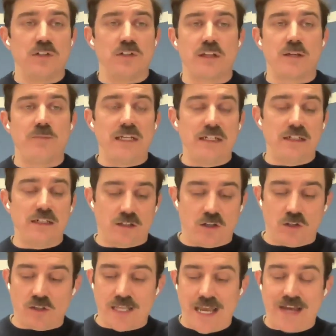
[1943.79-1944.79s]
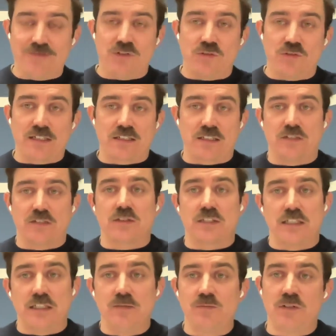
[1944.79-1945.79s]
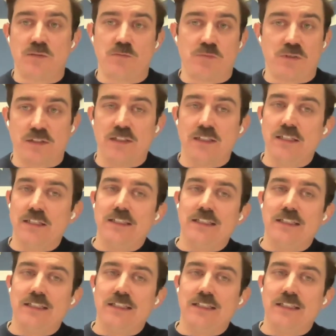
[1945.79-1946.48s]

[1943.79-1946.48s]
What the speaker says: They may not all have direct sale teams, but